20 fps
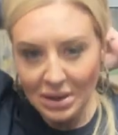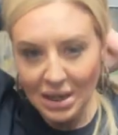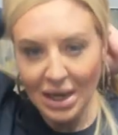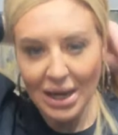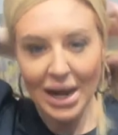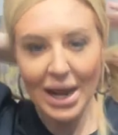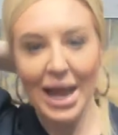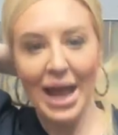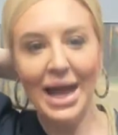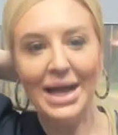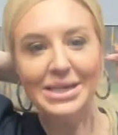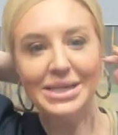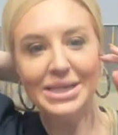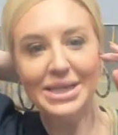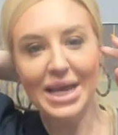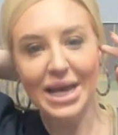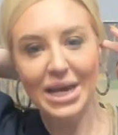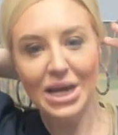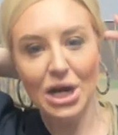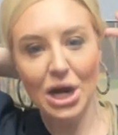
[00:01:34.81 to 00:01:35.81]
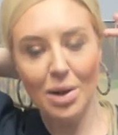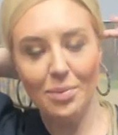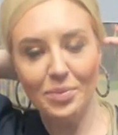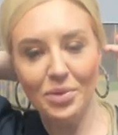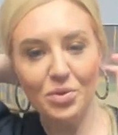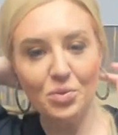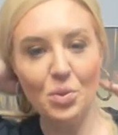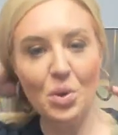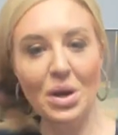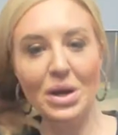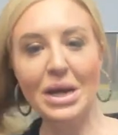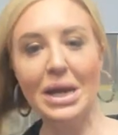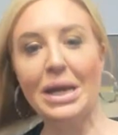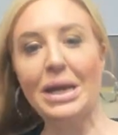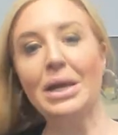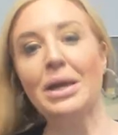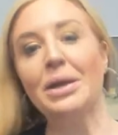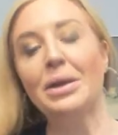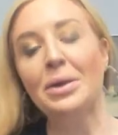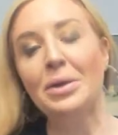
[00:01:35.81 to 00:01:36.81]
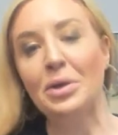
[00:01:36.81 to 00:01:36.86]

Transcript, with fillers: and I had to get it up and running.